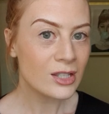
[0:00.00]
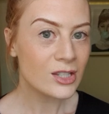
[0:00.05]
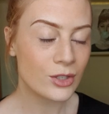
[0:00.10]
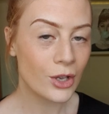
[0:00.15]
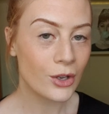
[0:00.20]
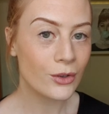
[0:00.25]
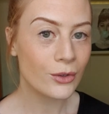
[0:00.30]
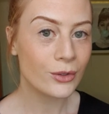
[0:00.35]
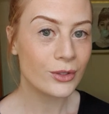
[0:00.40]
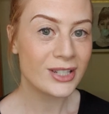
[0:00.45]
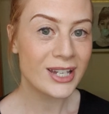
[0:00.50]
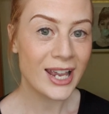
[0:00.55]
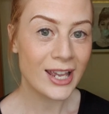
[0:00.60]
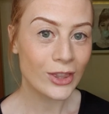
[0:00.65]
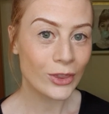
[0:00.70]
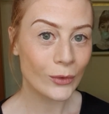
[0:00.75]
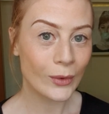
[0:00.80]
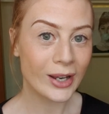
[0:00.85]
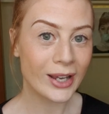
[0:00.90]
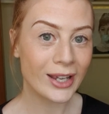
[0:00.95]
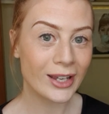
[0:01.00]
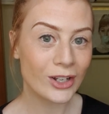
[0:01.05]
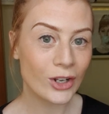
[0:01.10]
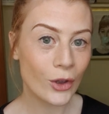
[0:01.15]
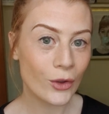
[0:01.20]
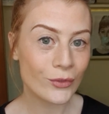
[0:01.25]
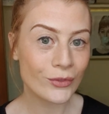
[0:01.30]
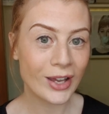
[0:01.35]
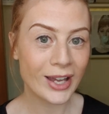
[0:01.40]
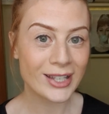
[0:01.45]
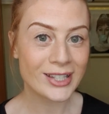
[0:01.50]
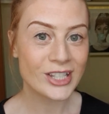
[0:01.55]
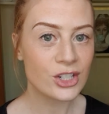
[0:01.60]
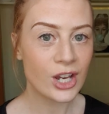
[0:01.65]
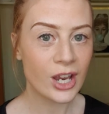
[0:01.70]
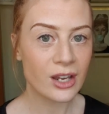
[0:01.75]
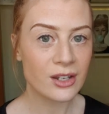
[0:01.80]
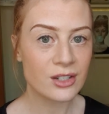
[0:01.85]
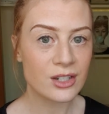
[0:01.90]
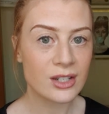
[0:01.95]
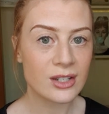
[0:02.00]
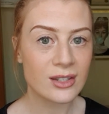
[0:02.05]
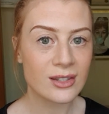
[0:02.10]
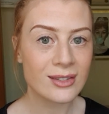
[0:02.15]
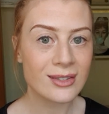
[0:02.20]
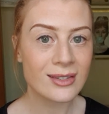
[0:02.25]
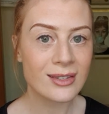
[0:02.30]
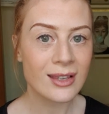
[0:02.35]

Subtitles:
So day 3, no vast changes.